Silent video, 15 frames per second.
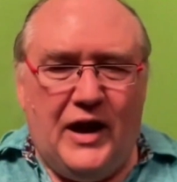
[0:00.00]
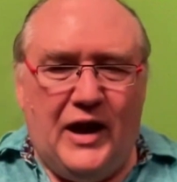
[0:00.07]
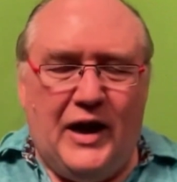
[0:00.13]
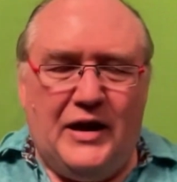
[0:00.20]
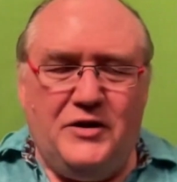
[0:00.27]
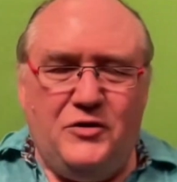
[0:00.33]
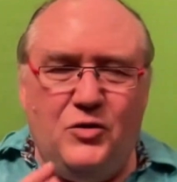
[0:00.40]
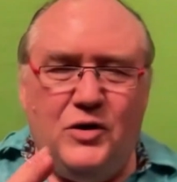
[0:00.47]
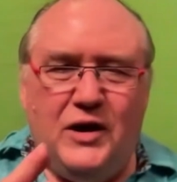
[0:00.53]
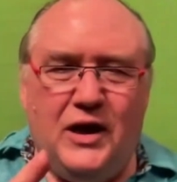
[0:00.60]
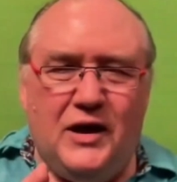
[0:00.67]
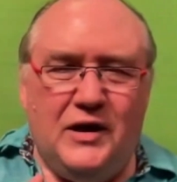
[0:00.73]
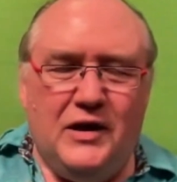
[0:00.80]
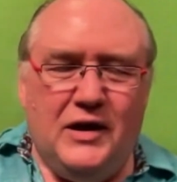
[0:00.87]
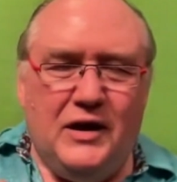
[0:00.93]
and you
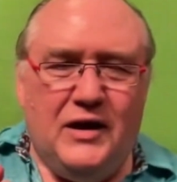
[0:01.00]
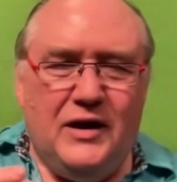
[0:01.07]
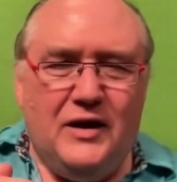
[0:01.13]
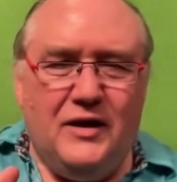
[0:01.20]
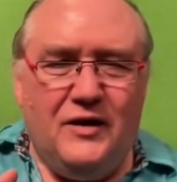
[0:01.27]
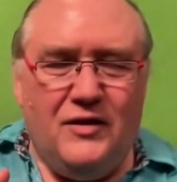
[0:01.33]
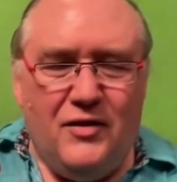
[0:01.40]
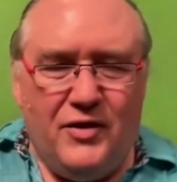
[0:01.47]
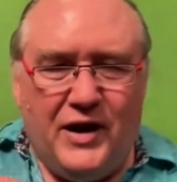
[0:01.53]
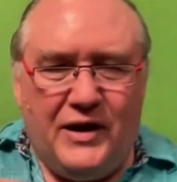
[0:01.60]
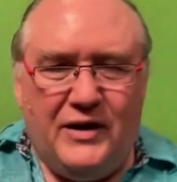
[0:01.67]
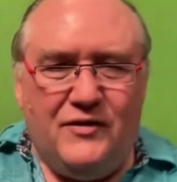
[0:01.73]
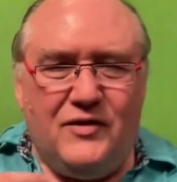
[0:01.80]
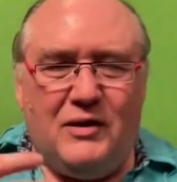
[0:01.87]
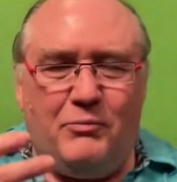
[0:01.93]
can then
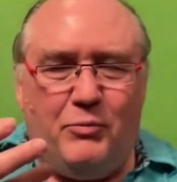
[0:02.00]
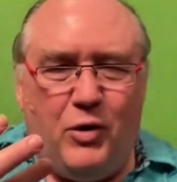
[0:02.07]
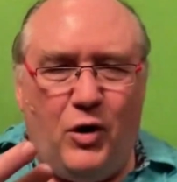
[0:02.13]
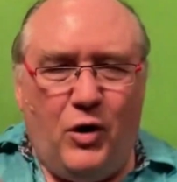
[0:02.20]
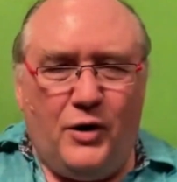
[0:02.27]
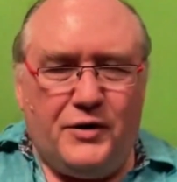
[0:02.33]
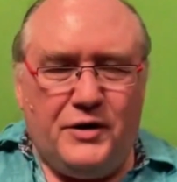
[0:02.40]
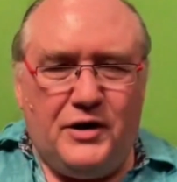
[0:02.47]
support